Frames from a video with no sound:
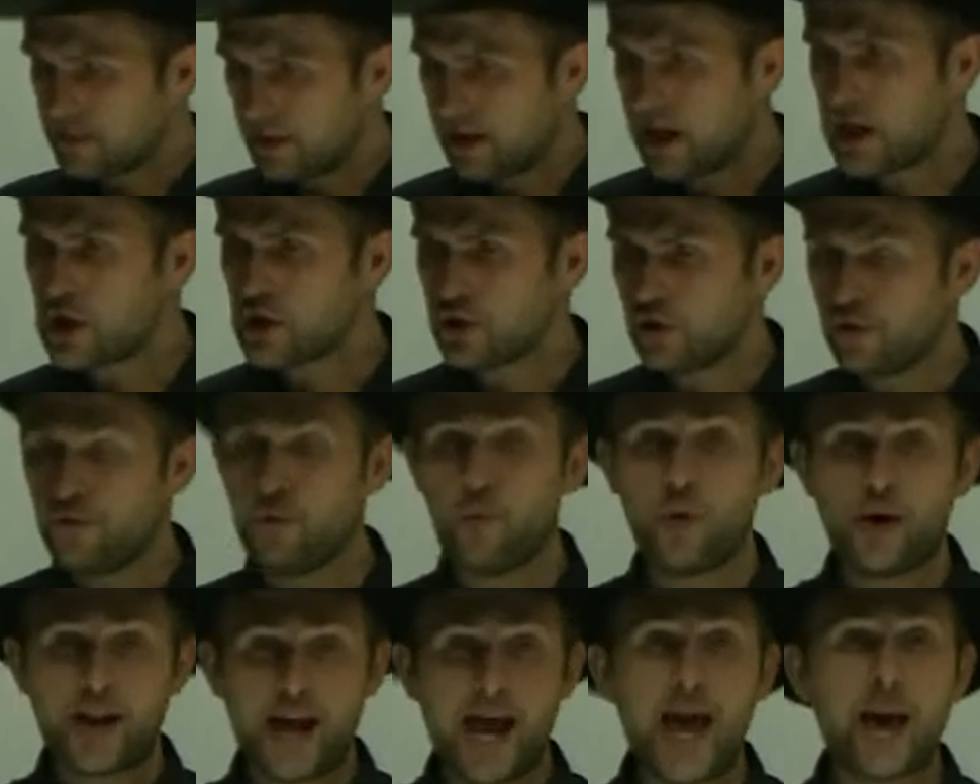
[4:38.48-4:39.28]
of
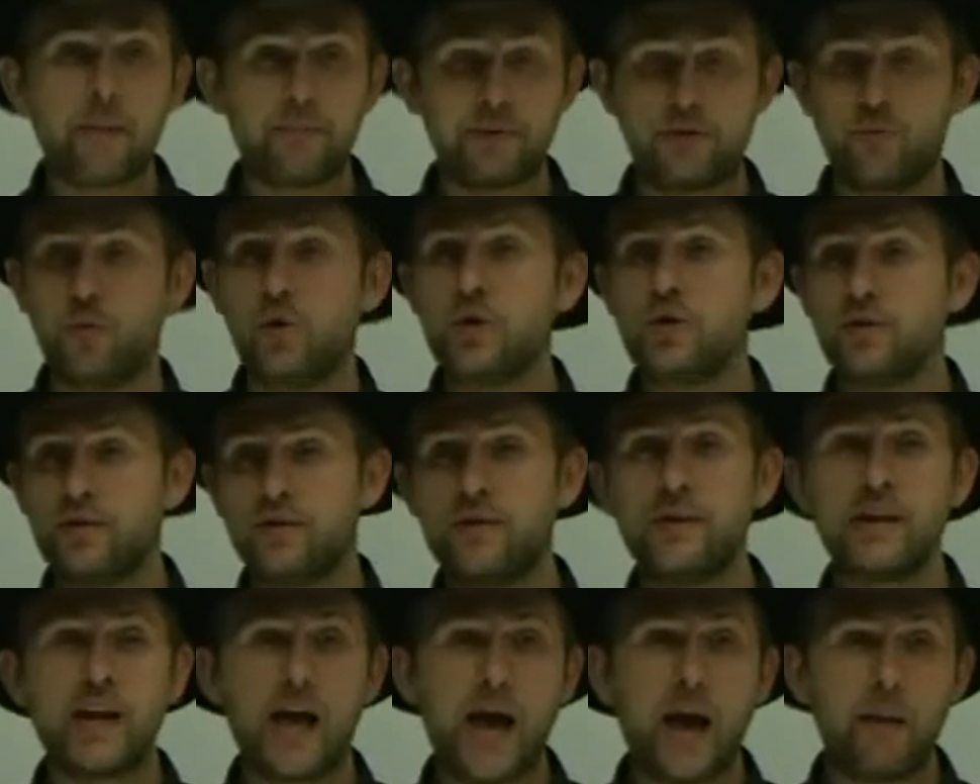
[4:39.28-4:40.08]
explanation of what
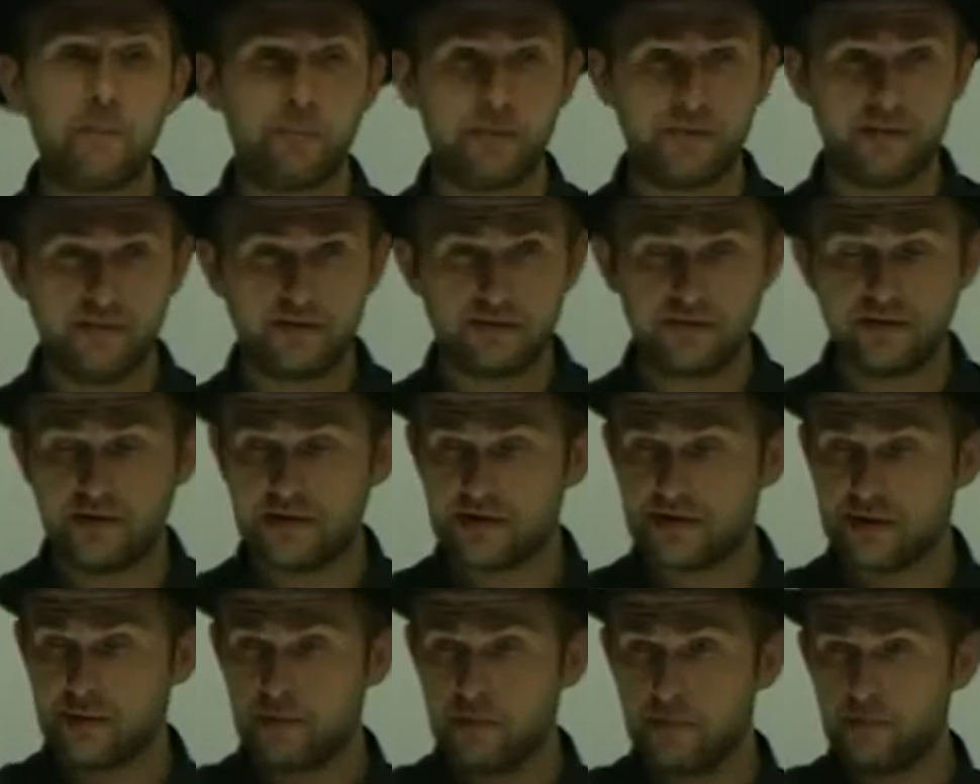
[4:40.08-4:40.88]
happened. What do you think
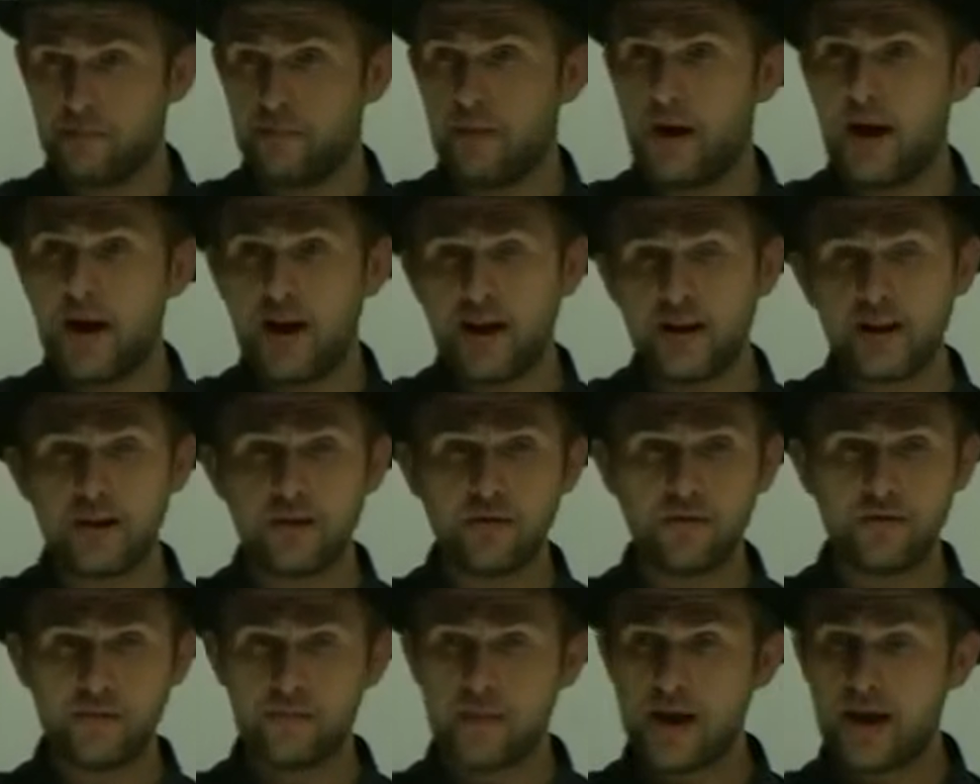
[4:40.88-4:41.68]
happened? There's a
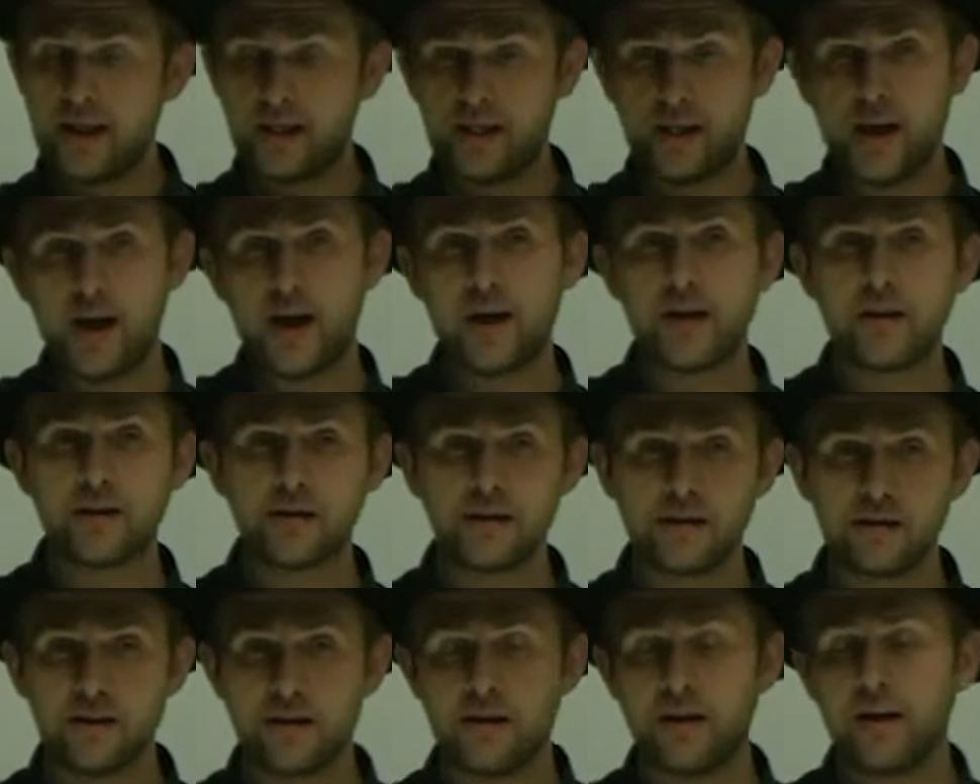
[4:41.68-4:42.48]
body of a man
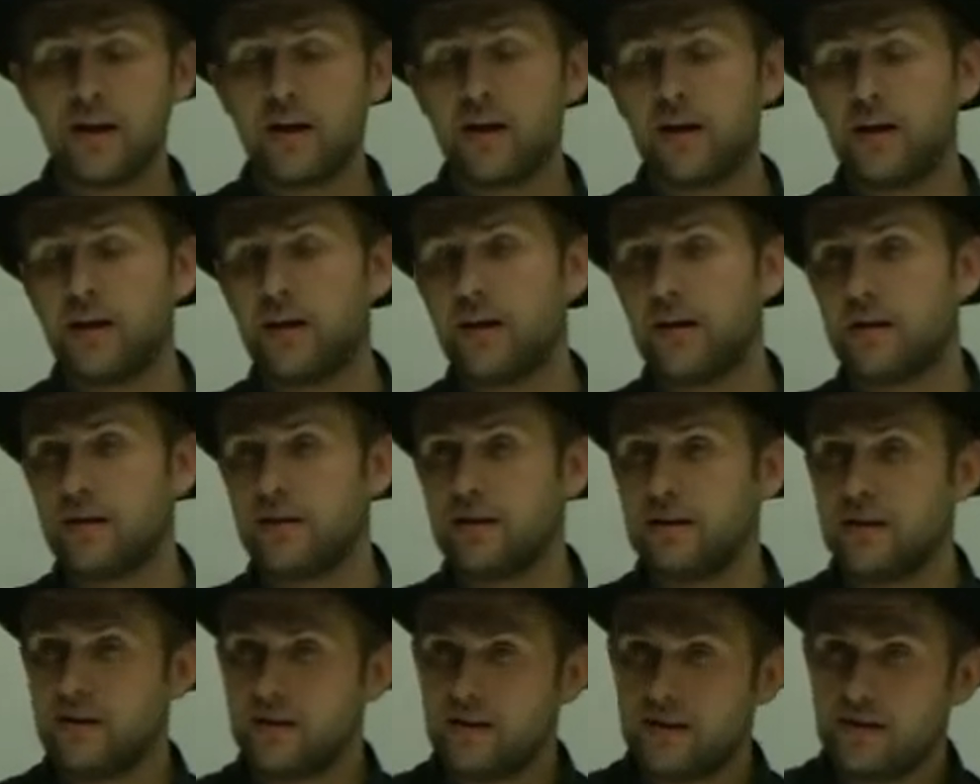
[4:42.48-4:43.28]
lying in a
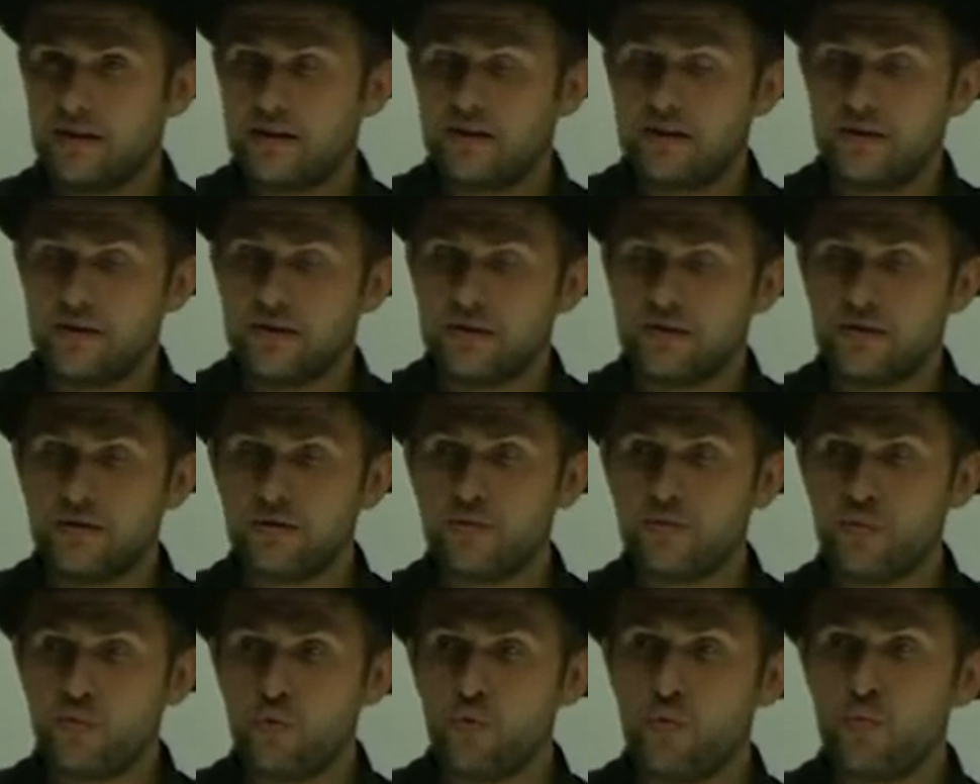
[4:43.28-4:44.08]

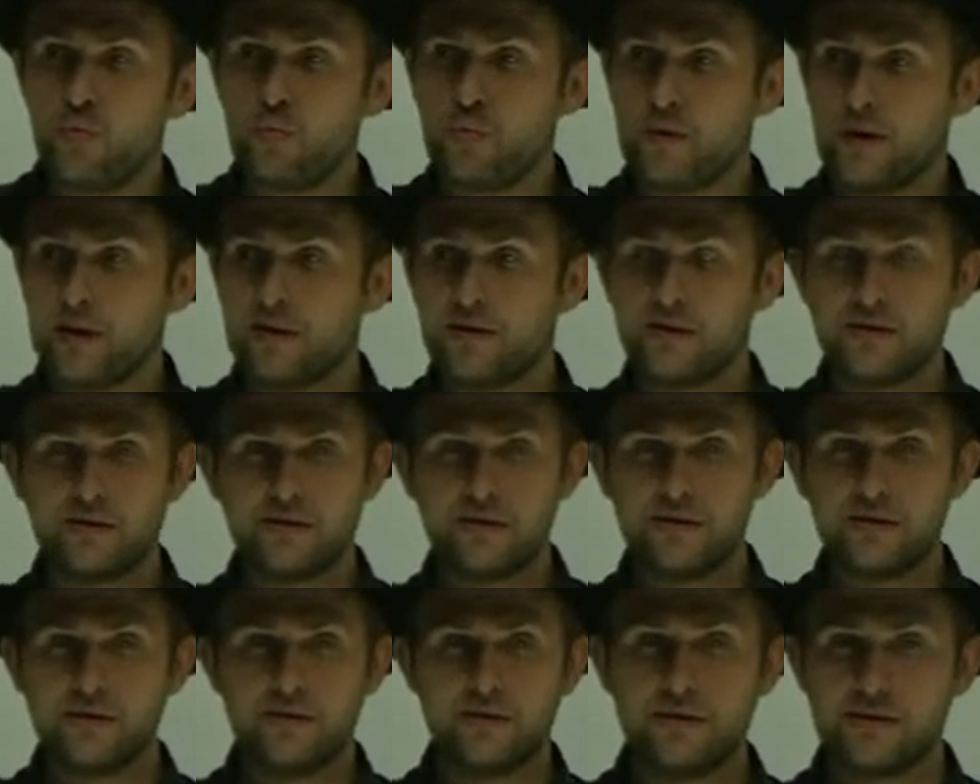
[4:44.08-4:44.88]
room,
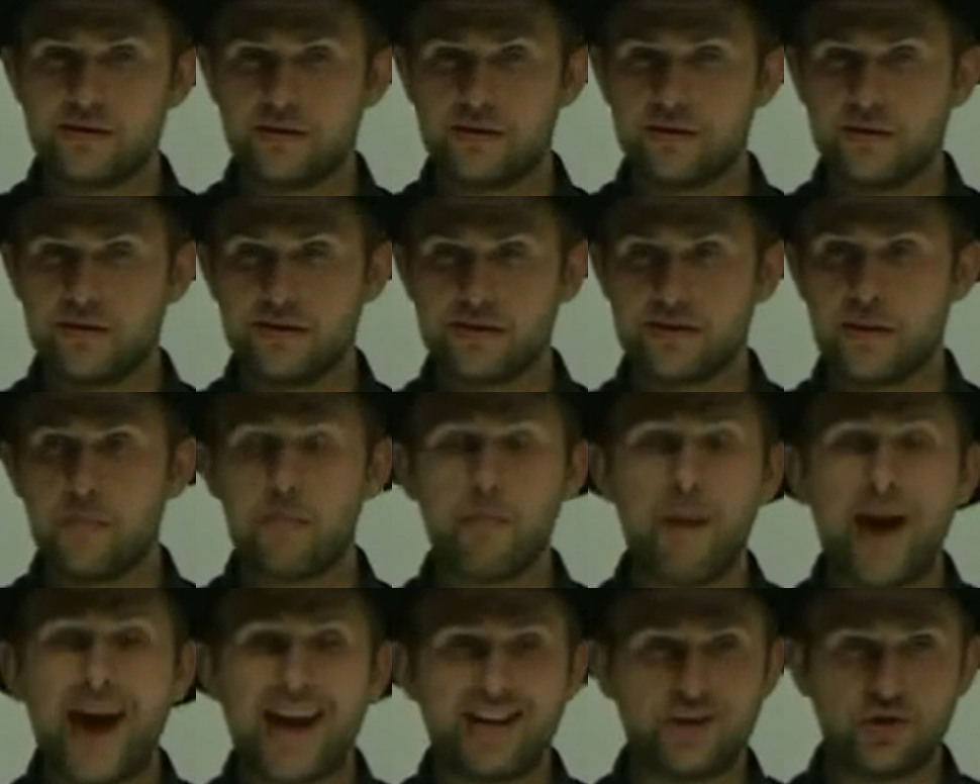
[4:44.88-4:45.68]
and there's
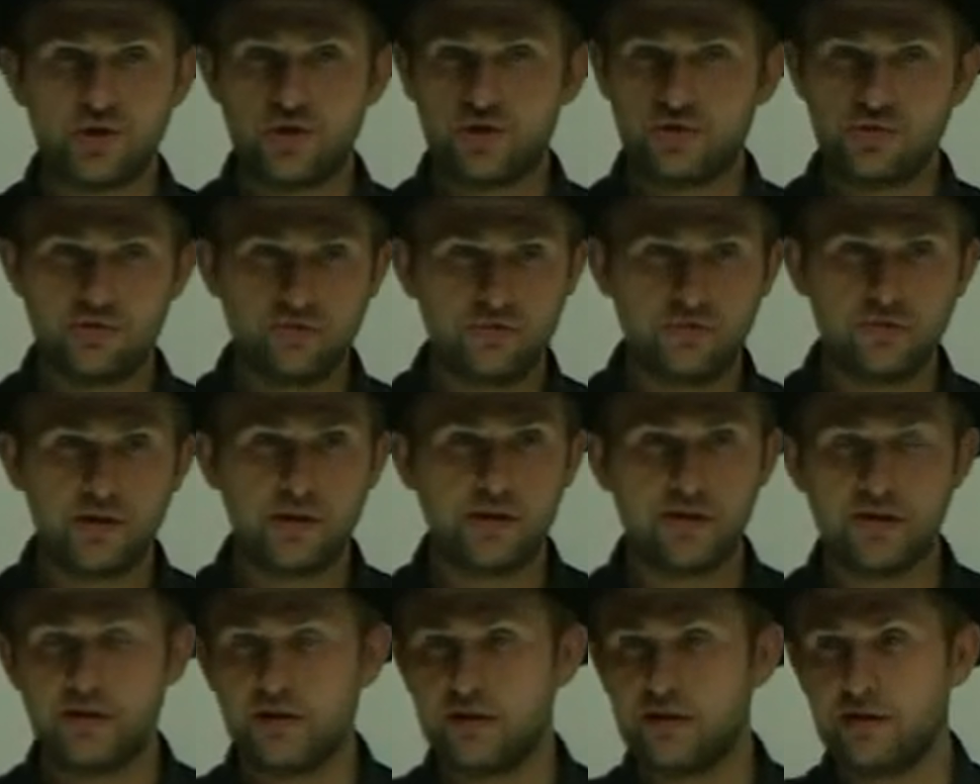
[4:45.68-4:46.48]
a match.